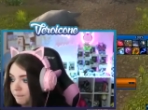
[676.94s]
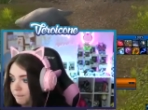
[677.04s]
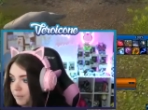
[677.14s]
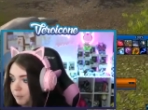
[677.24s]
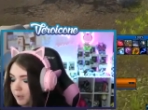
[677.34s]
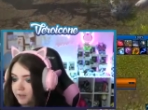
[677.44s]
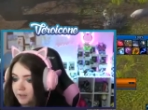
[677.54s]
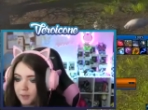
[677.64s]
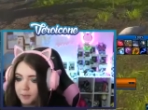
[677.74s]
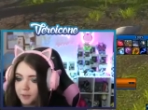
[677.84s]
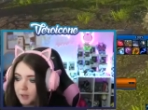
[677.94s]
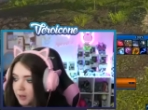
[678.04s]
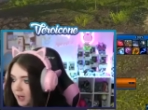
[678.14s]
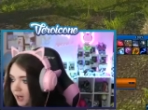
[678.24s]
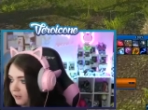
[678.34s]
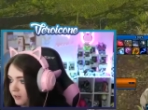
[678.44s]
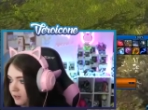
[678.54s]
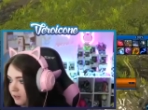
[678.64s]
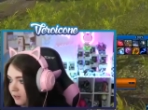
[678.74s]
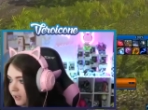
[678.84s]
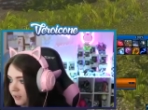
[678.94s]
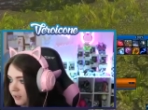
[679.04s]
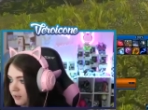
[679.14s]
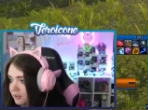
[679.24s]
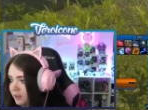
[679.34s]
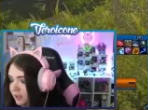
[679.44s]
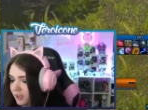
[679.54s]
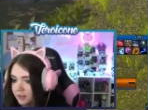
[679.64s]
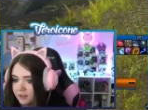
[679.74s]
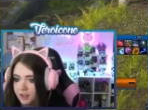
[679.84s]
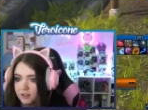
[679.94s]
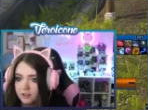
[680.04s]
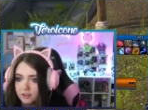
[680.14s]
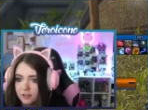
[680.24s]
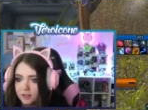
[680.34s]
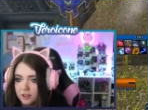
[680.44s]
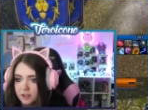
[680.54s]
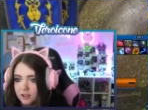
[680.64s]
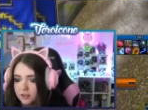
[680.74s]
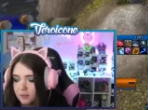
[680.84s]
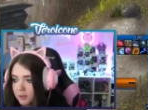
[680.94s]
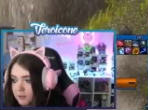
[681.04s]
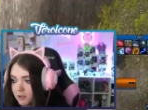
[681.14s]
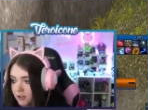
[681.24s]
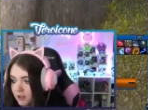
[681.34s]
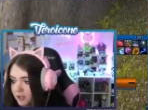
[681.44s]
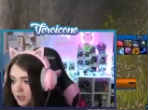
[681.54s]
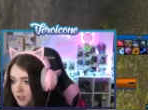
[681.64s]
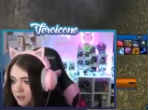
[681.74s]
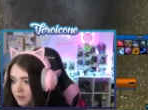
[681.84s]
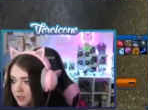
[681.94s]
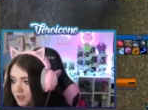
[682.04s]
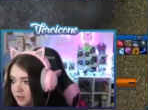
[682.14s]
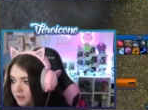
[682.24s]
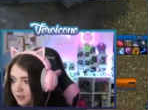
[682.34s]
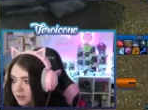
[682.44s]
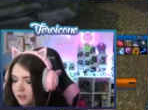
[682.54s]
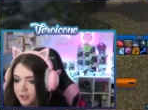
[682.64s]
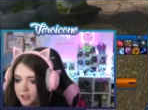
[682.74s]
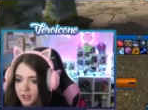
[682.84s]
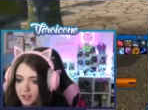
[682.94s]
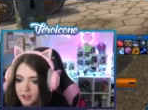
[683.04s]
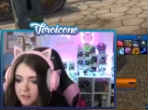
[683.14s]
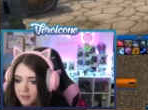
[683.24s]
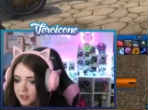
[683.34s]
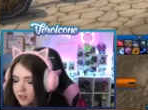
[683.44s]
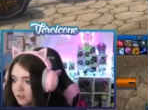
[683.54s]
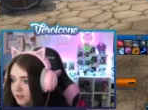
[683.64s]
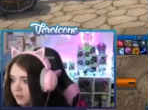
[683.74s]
Bugs happen. Am I actually still lagging? I can't tell. Sometimes it's hard to tell in the feed until I edit the video.